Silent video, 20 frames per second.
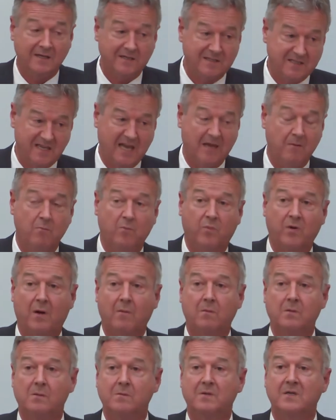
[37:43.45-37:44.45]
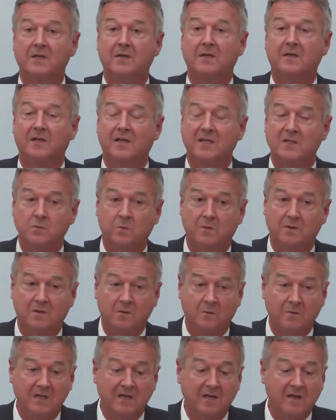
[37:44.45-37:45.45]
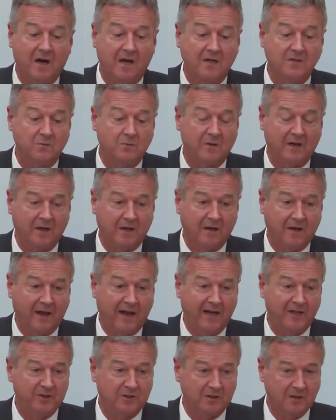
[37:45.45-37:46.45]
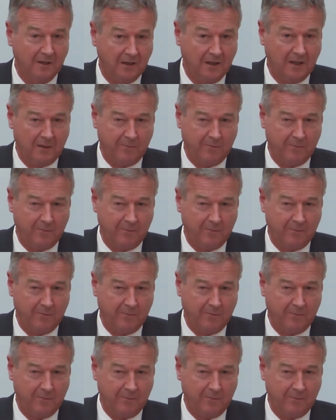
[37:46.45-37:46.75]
same problem as with the recast regulation,